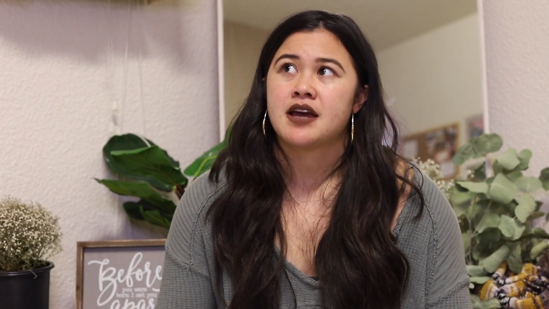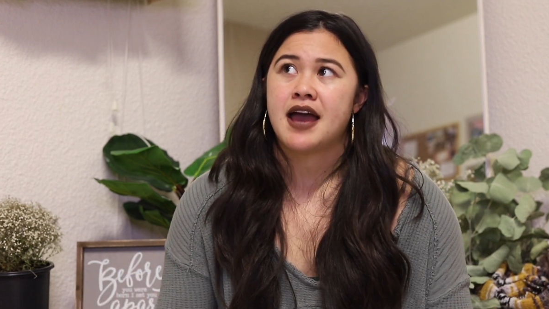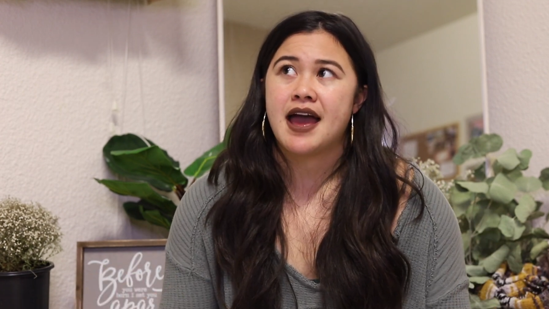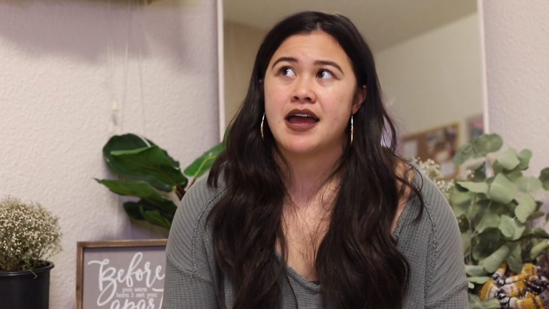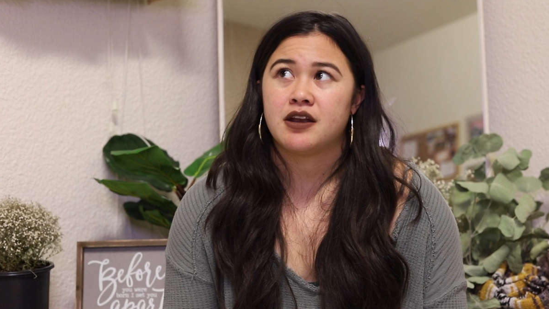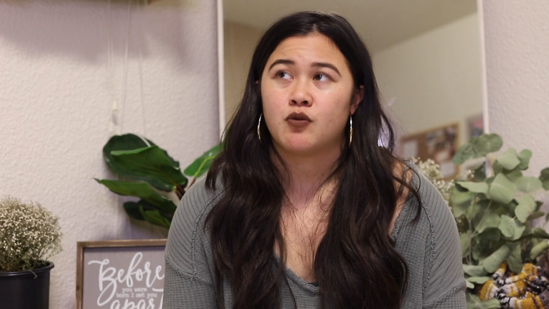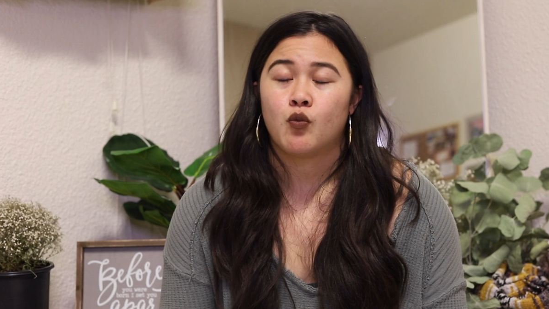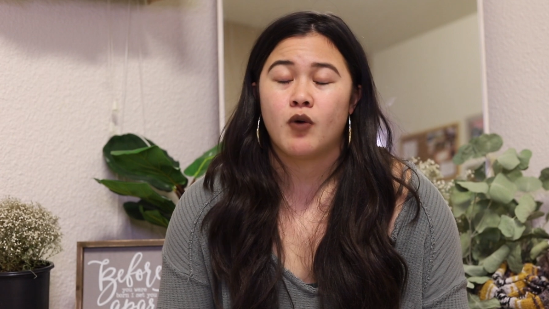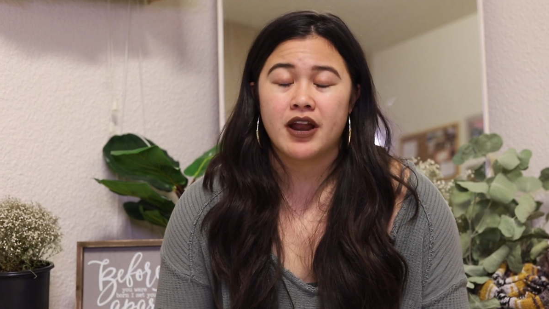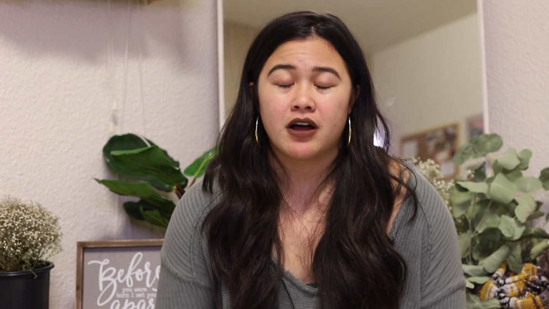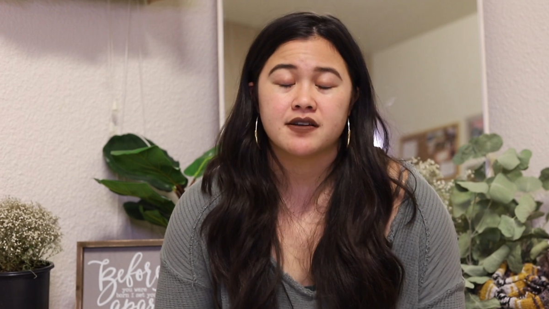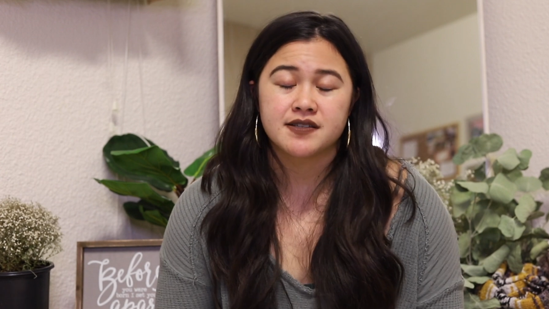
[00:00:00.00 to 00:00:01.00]
And
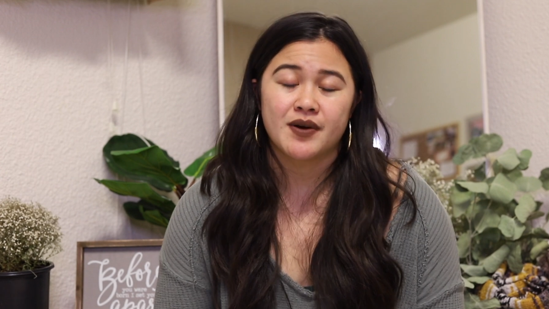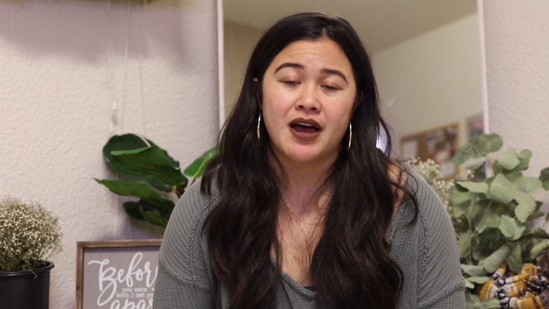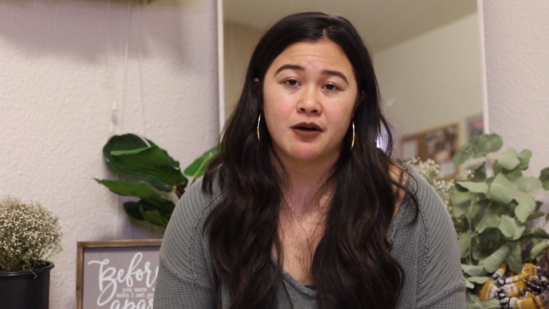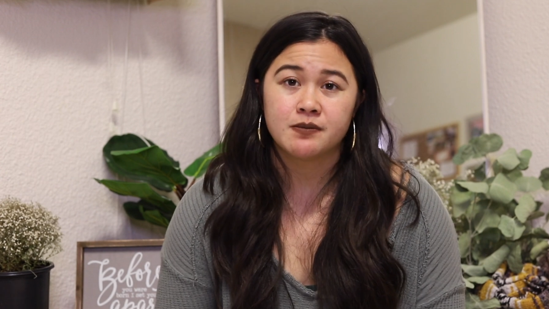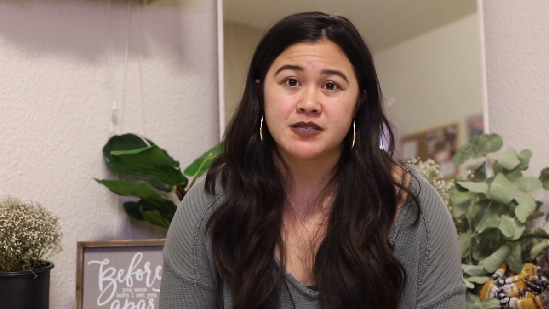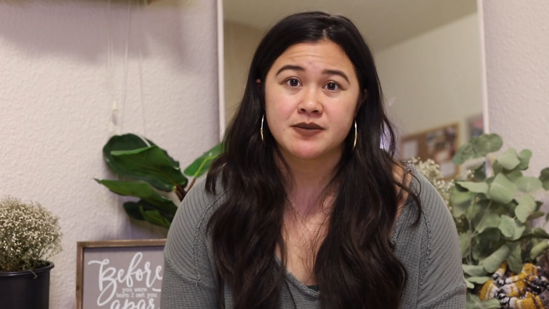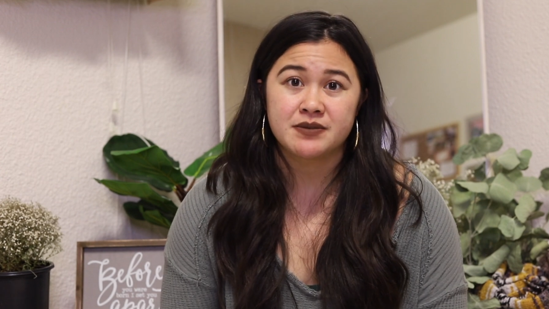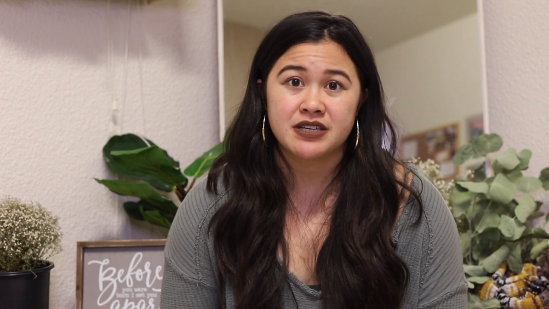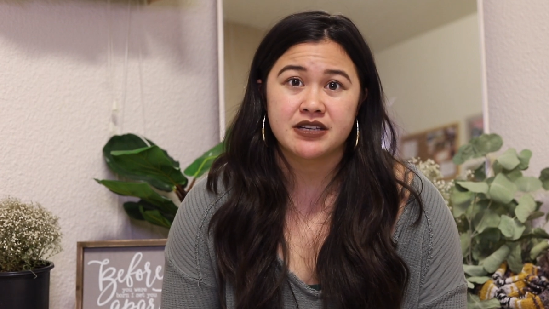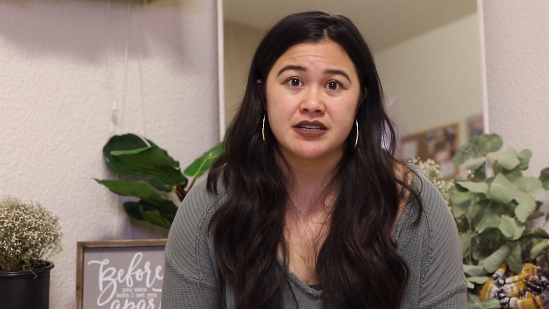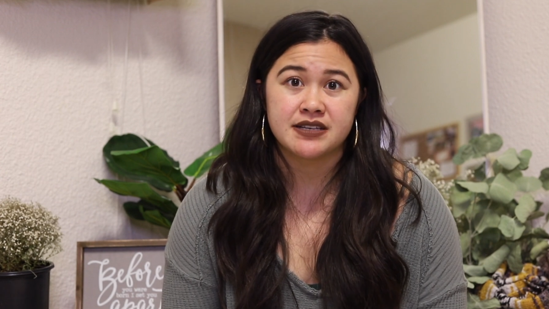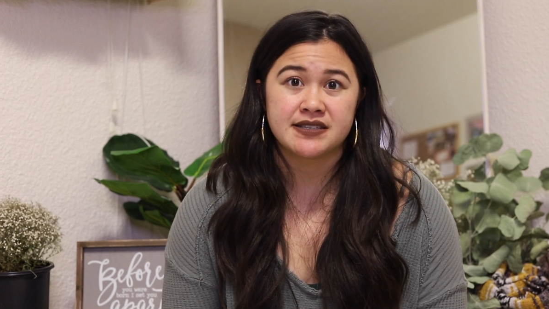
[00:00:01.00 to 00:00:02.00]
what also helps
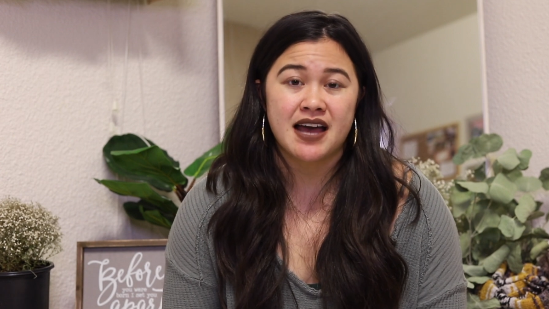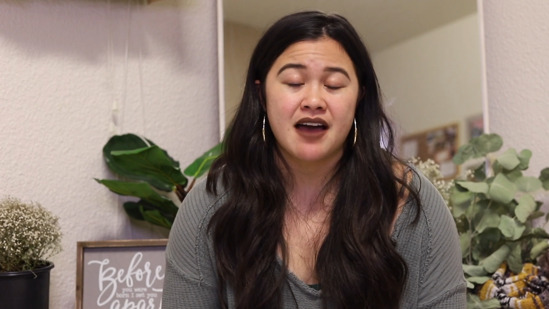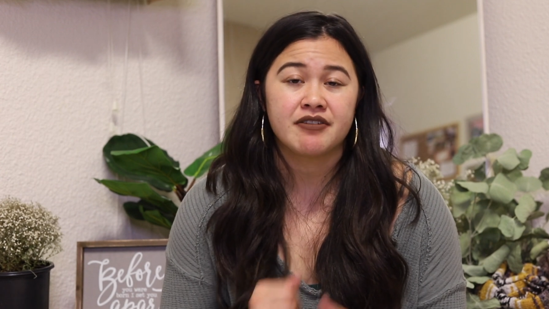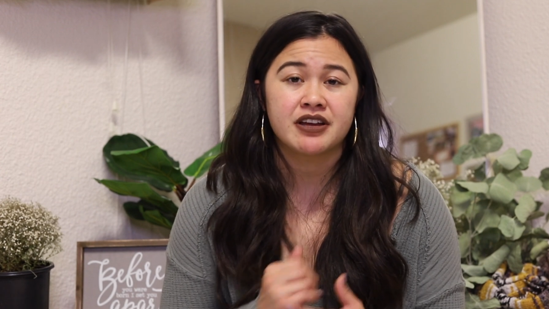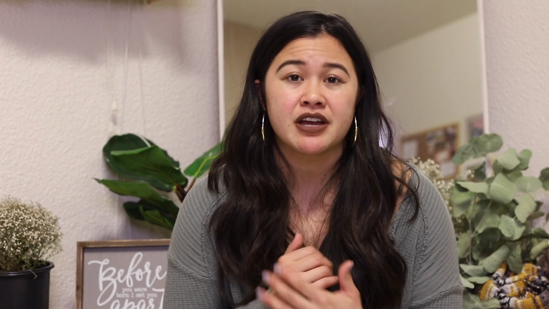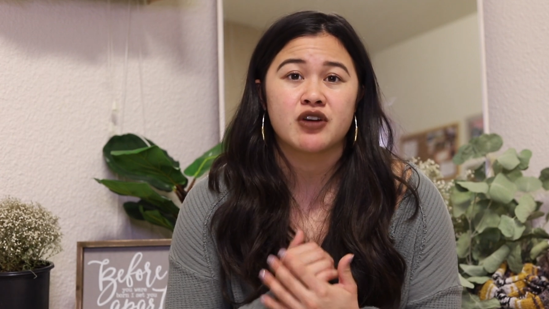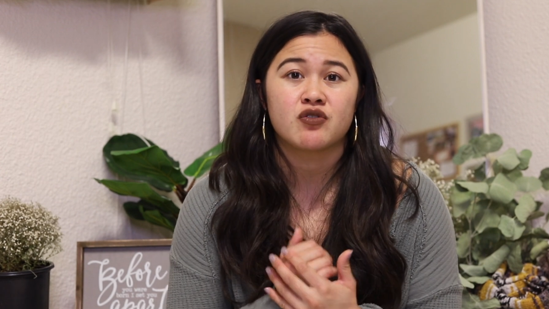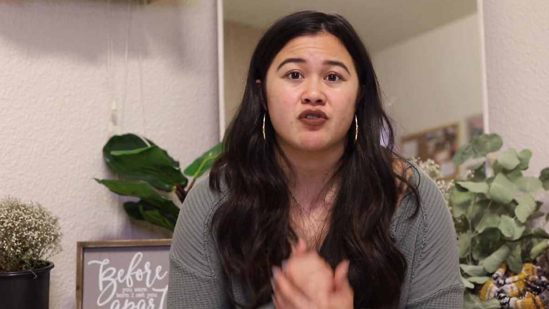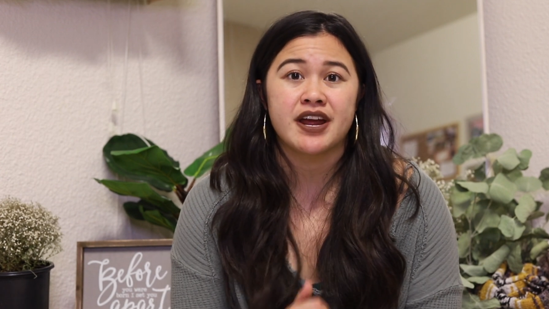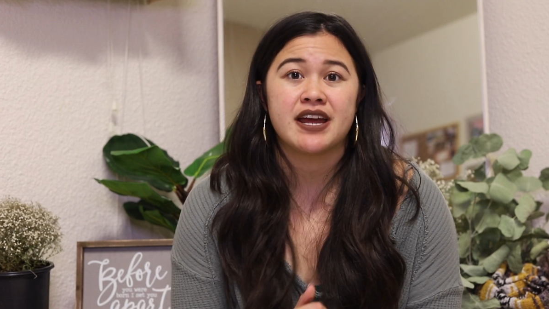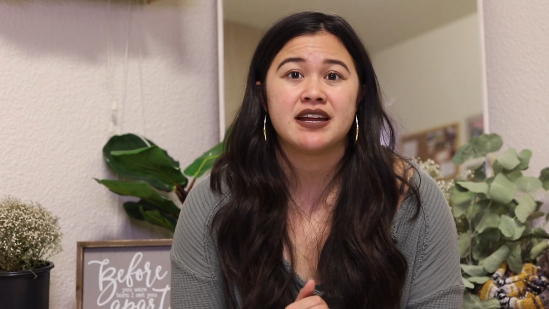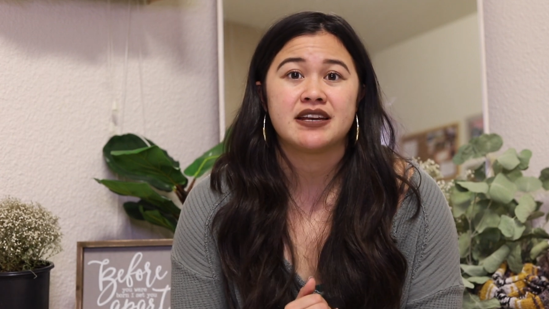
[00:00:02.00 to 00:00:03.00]
me is having a
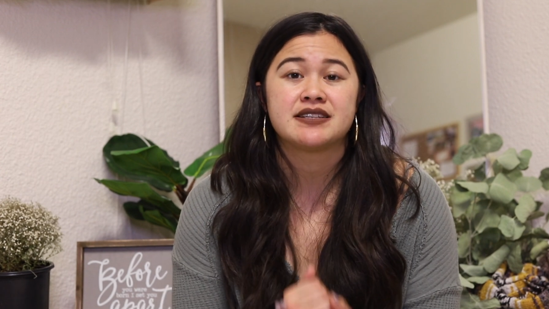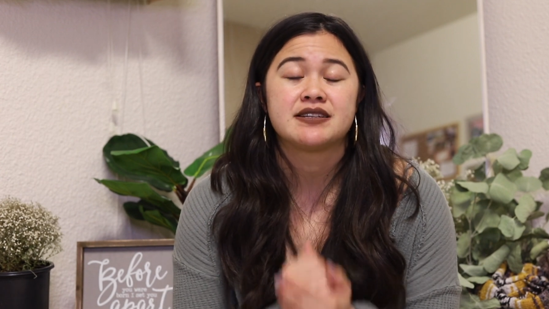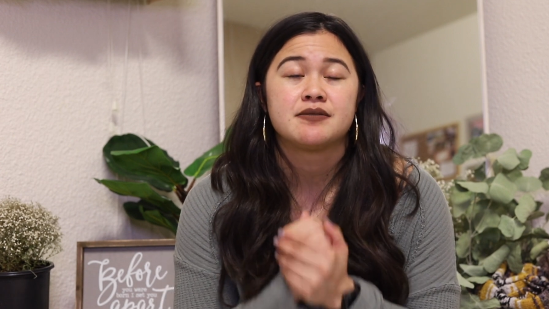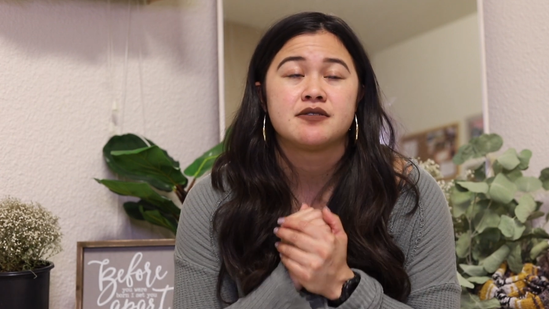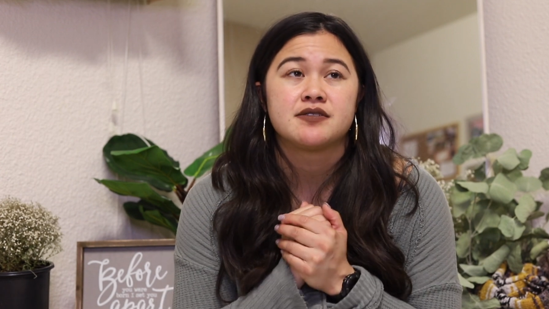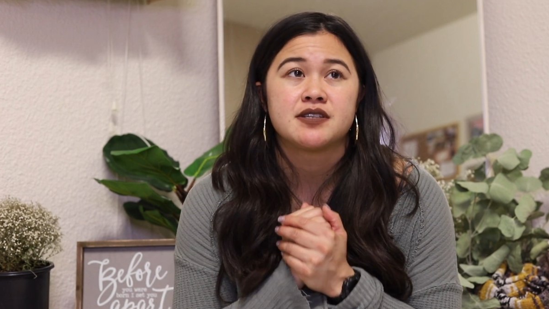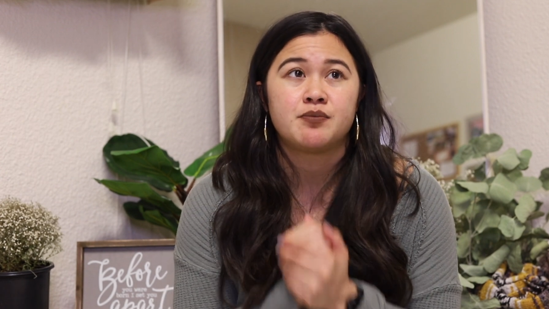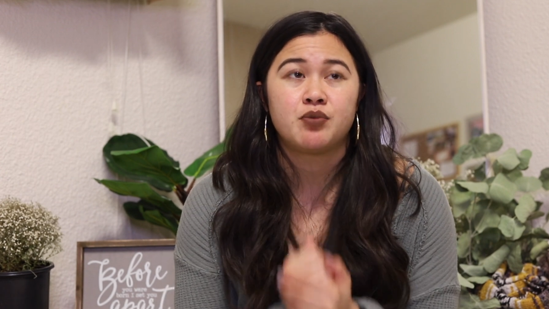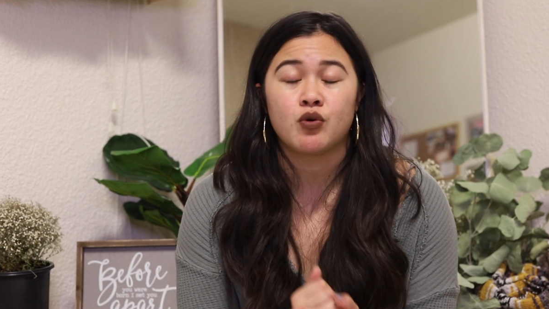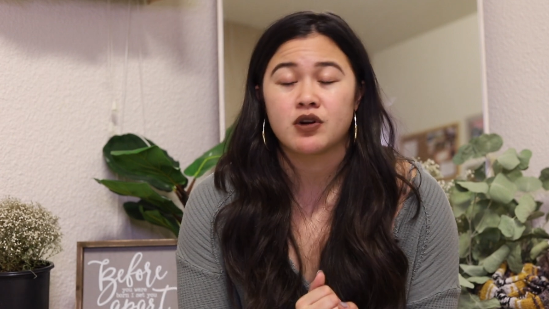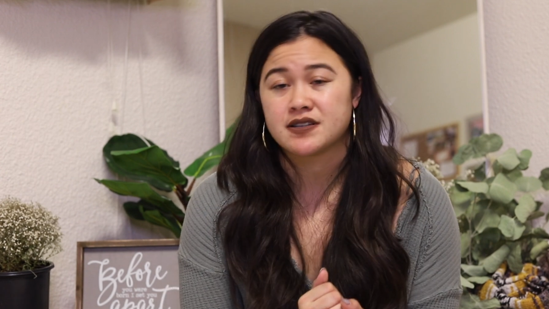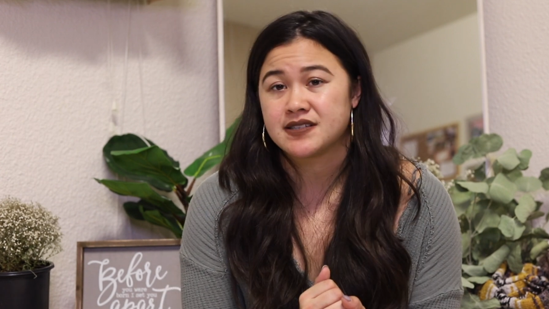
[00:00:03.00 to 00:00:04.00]
great
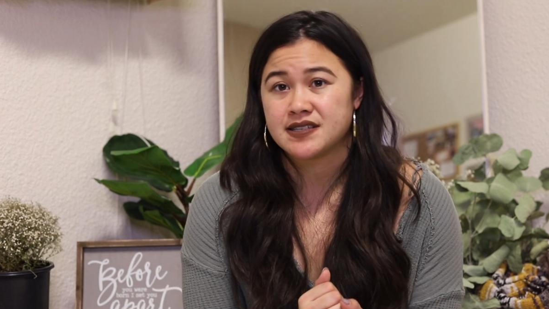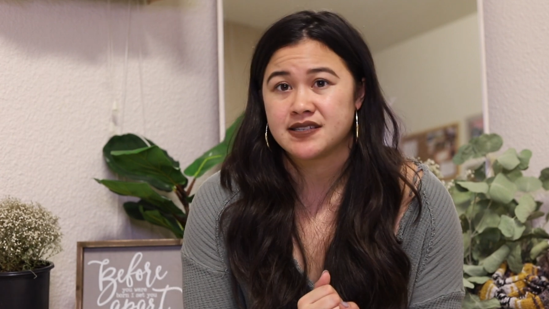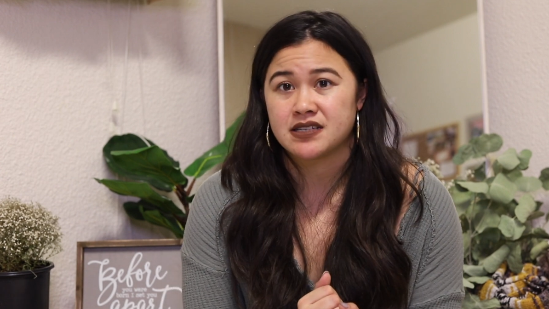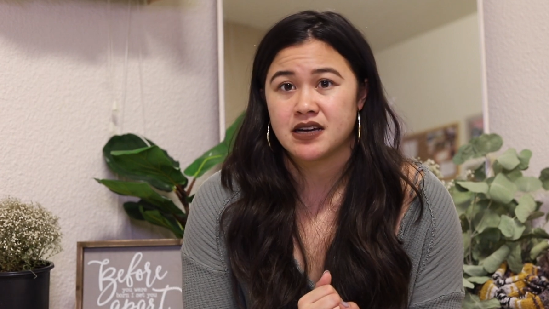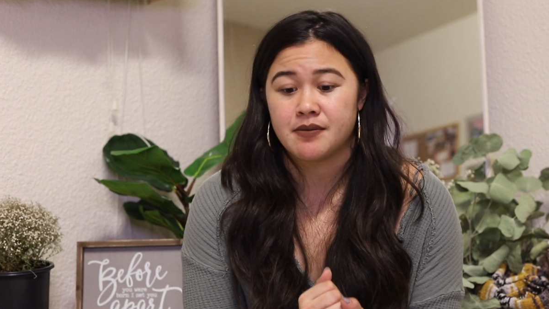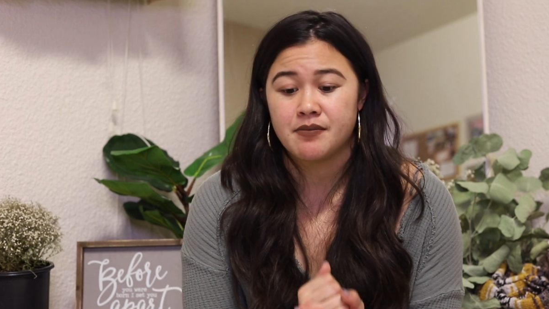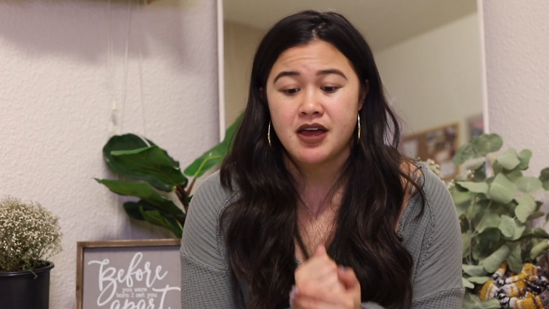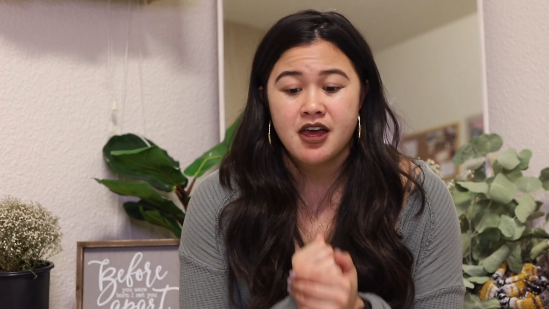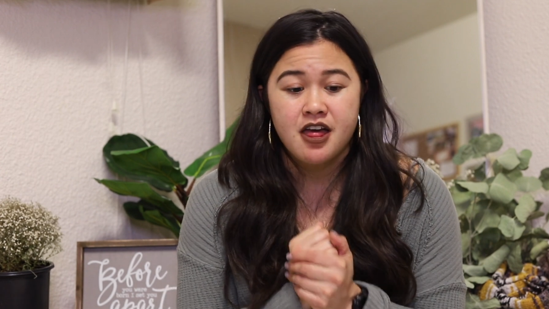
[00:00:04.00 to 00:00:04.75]
support system